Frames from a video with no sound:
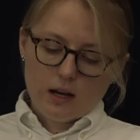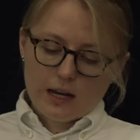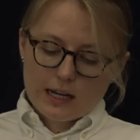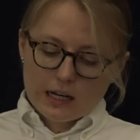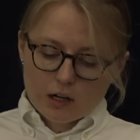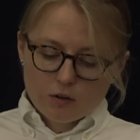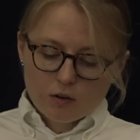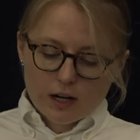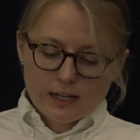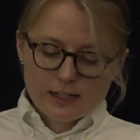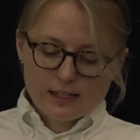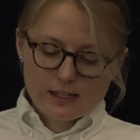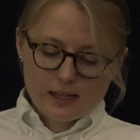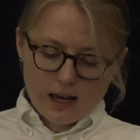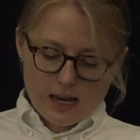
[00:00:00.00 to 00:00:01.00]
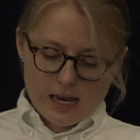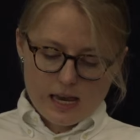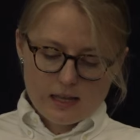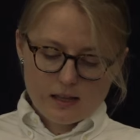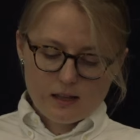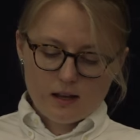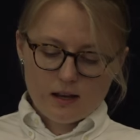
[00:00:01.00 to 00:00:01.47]
increase
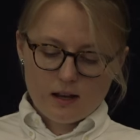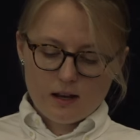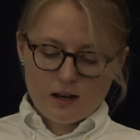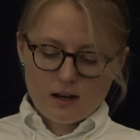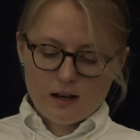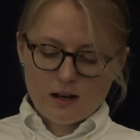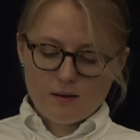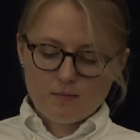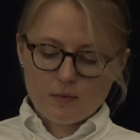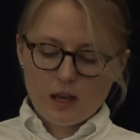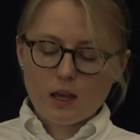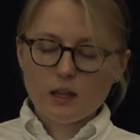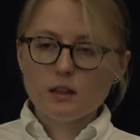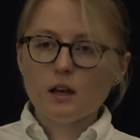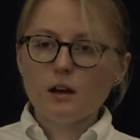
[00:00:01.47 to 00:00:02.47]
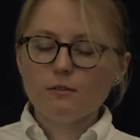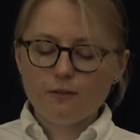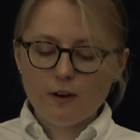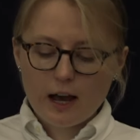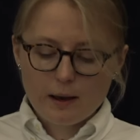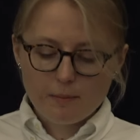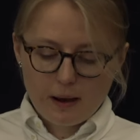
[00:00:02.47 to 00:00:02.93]
in
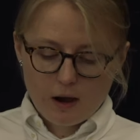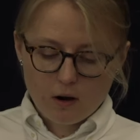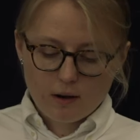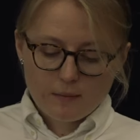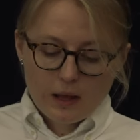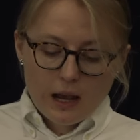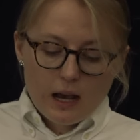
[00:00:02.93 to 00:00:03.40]
firepower.